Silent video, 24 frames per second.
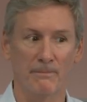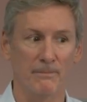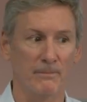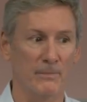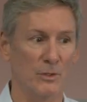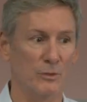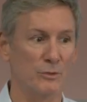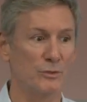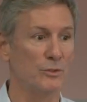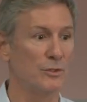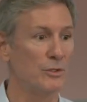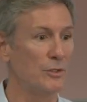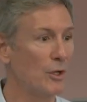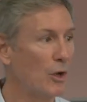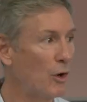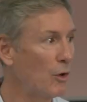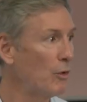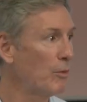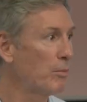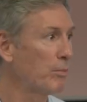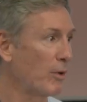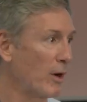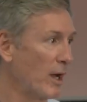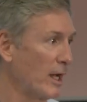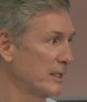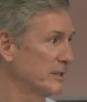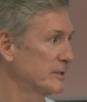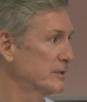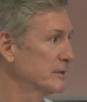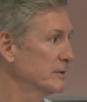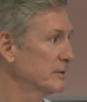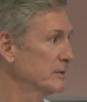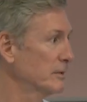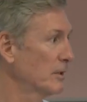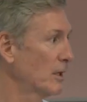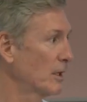There's no
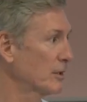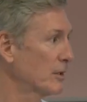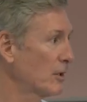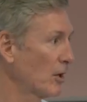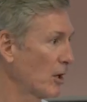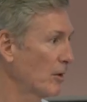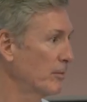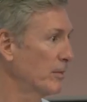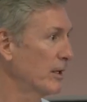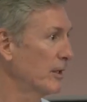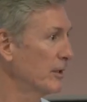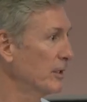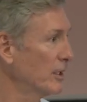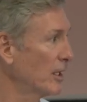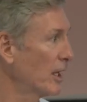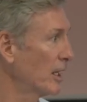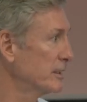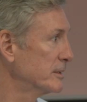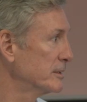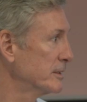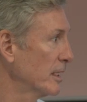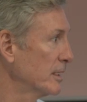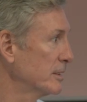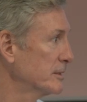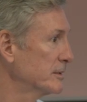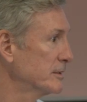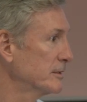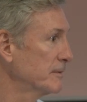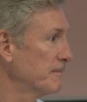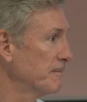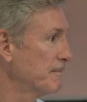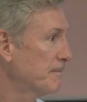price on carbon in the United States.